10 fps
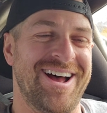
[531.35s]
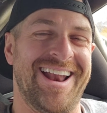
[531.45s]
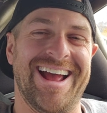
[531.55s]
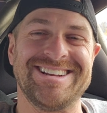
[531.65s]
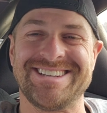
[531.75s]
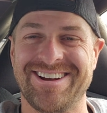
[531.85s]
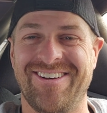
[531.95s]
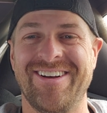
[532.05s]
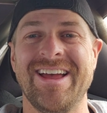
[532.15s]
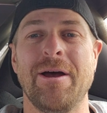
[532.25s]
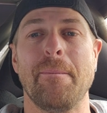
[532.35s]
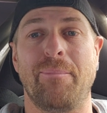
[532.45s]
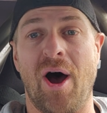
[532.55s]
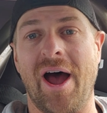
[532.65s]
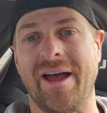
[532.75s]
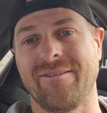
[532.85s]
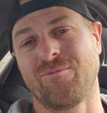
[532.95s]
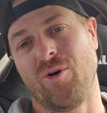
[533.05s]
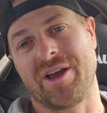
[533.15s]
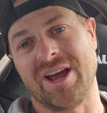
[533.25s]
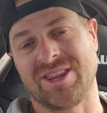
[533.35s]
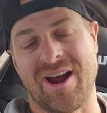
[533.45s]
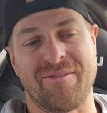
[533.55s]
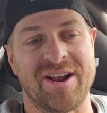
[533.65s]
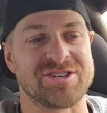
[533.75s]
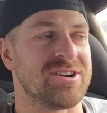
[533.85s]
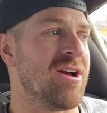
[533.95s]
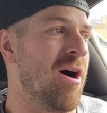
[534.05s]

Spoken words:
not ideal, but we'll get there eventually.